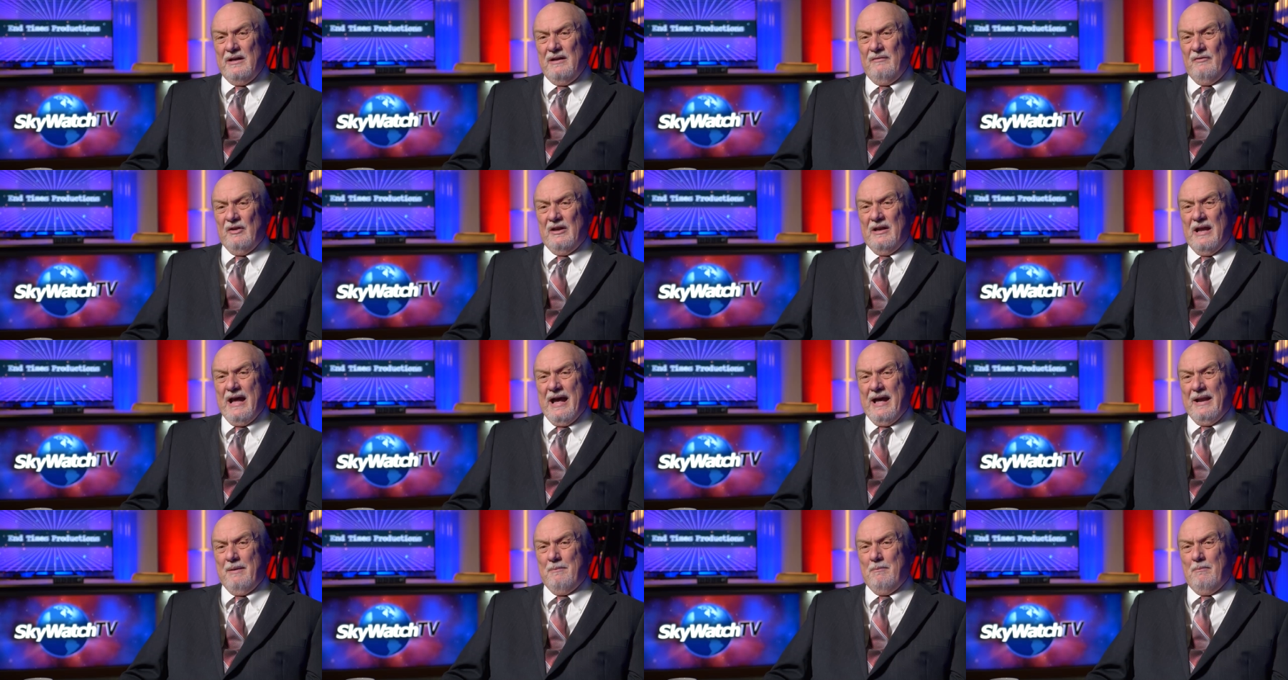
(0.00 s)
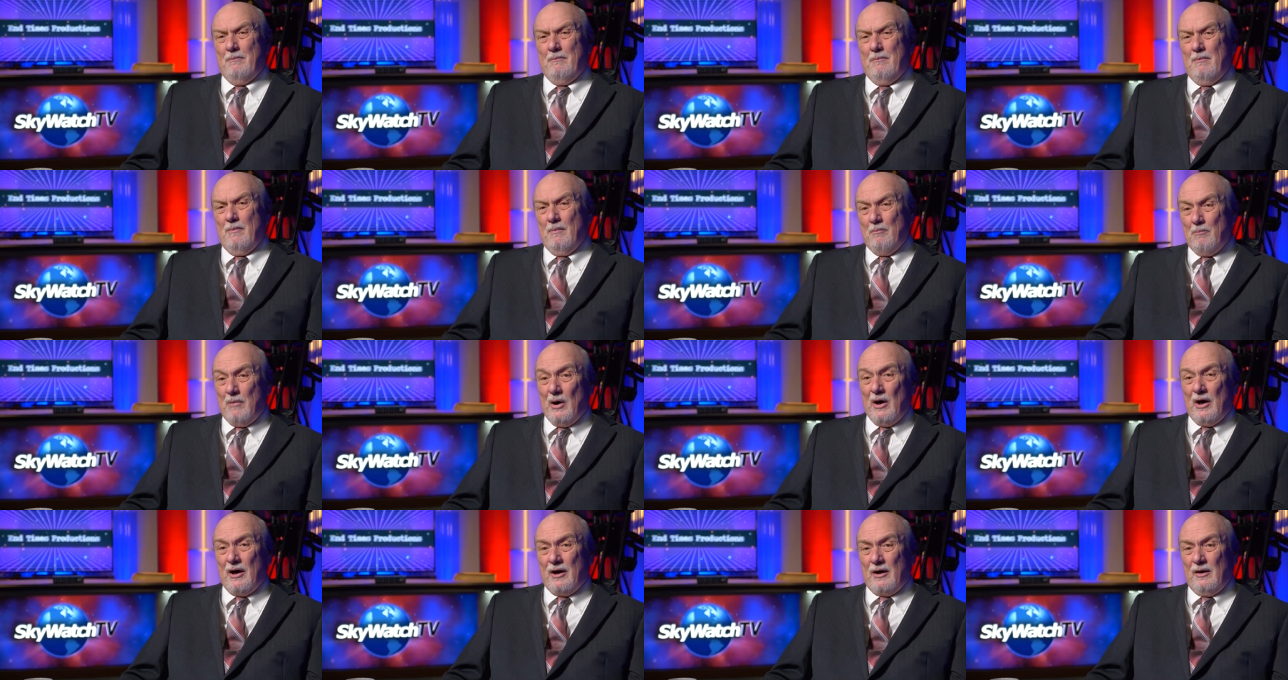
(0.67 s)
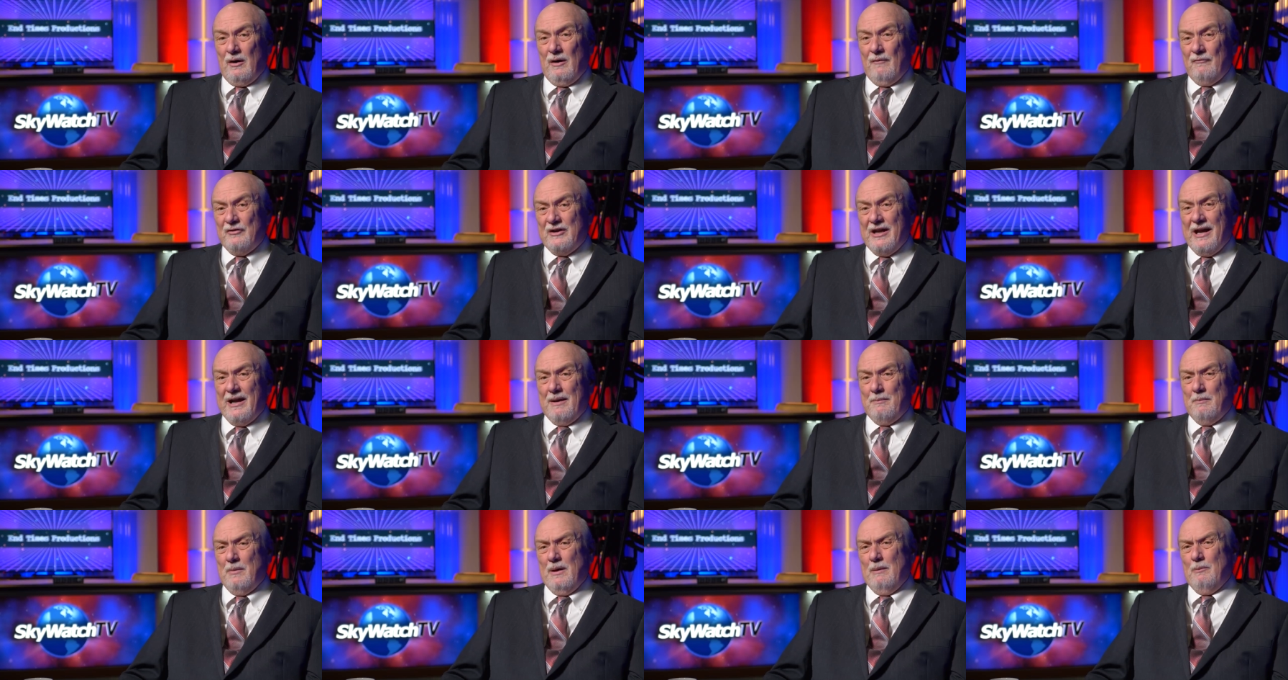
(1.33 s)
Even Adam Barker of
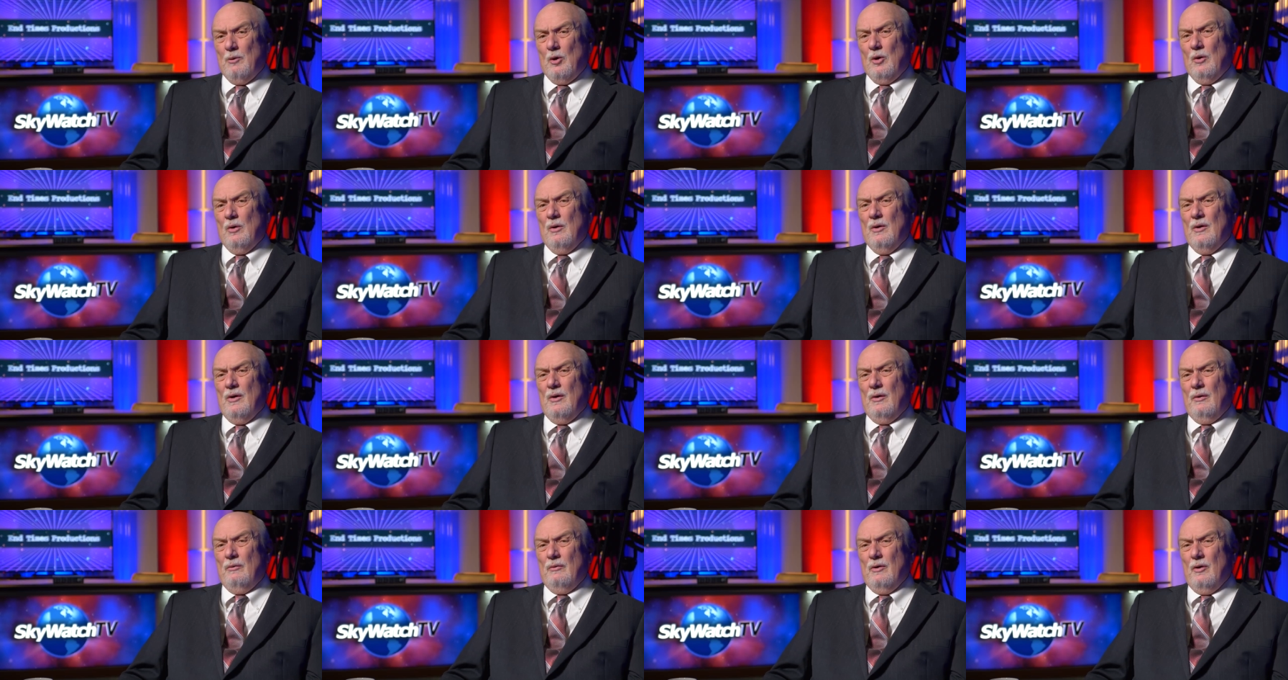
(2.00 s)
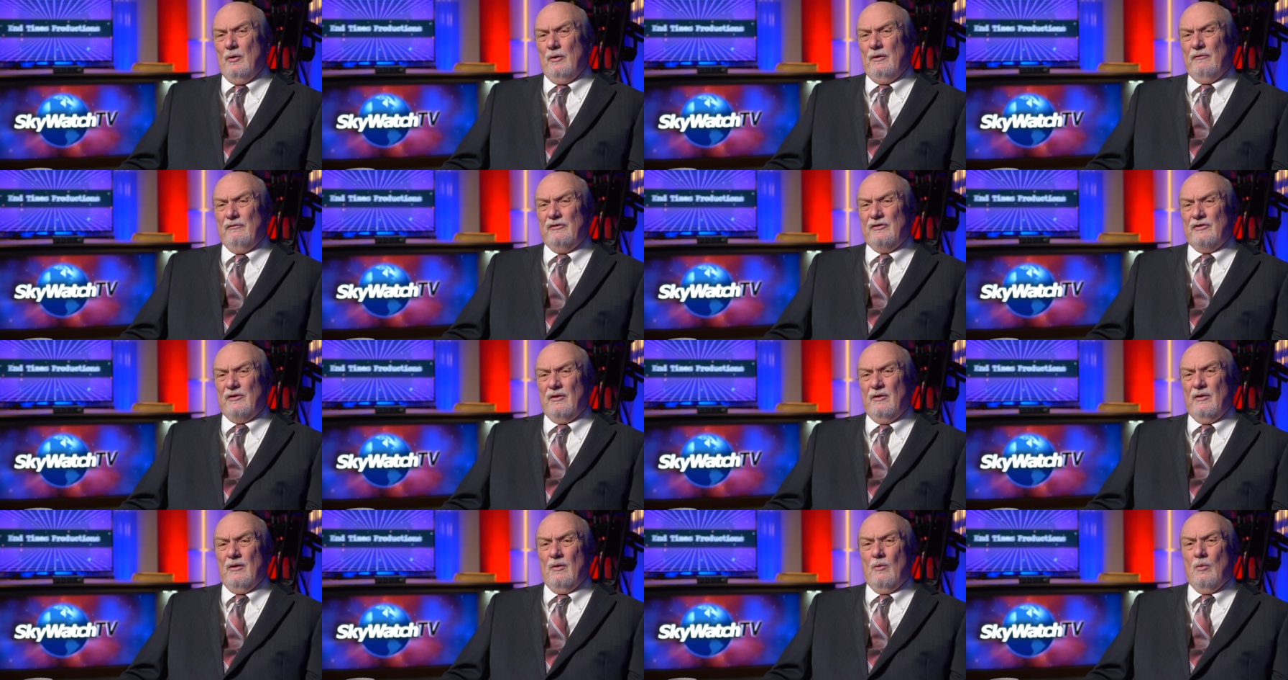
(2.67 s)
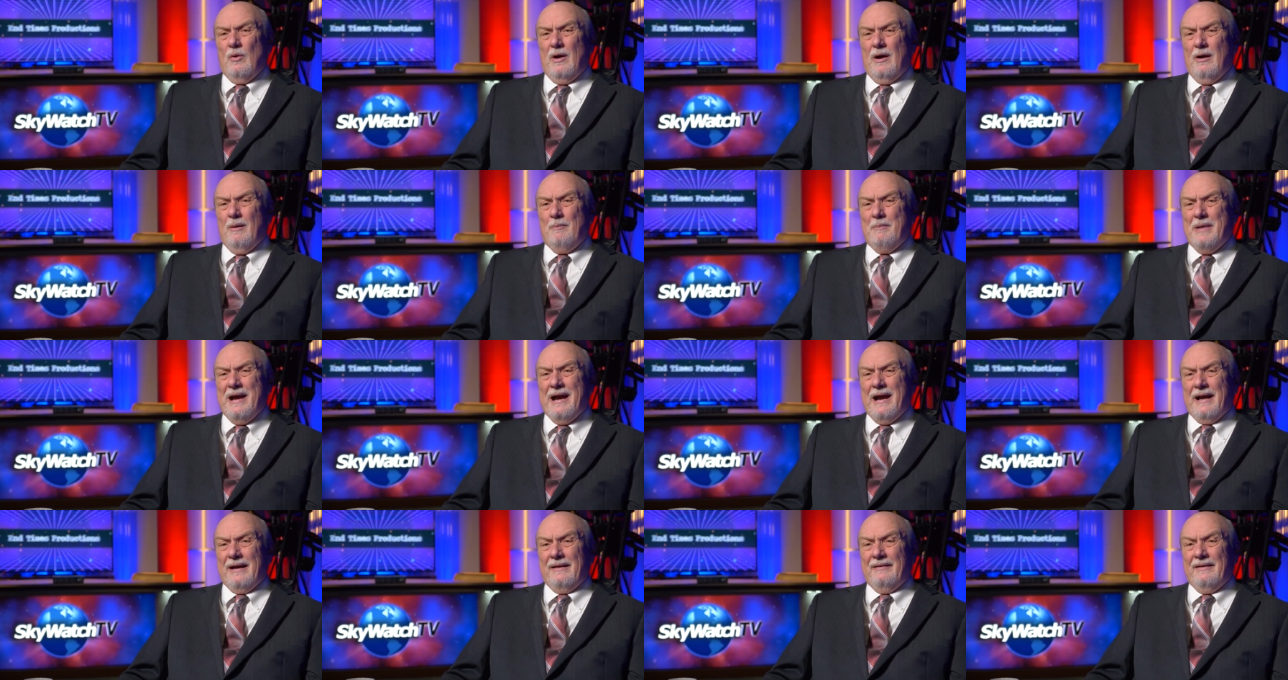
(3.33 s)
Tech Bubble wrote of CERN a while
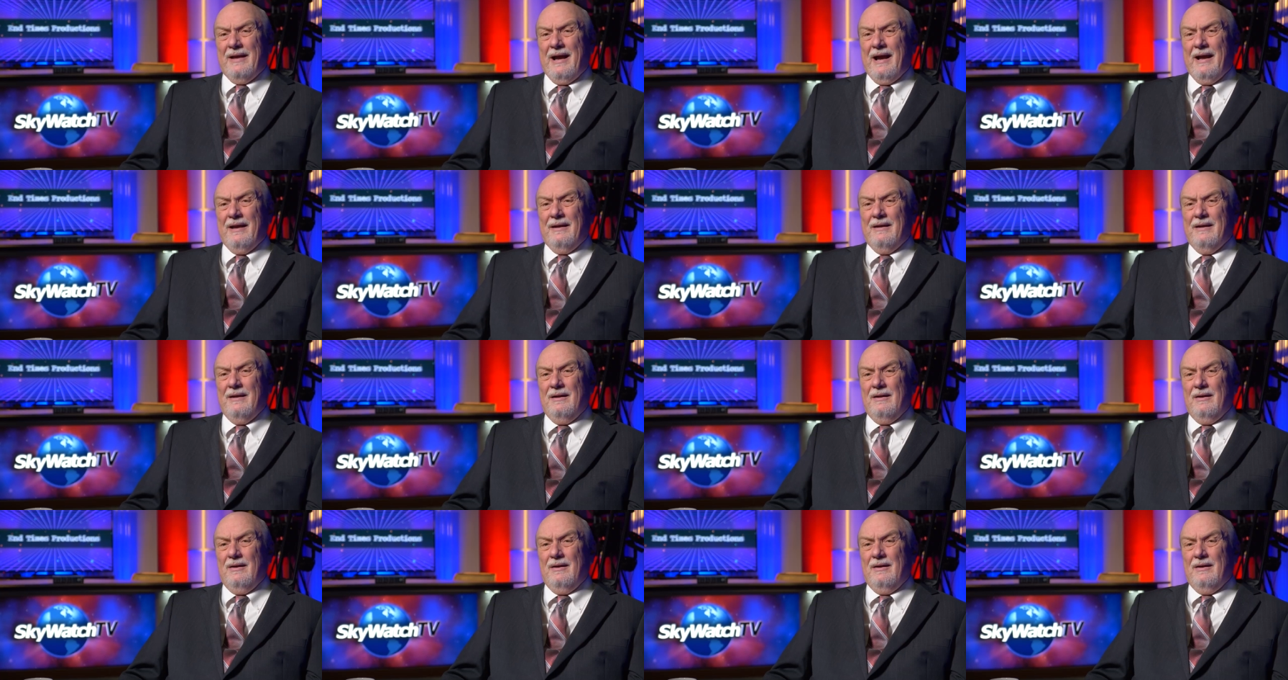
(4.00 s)
back that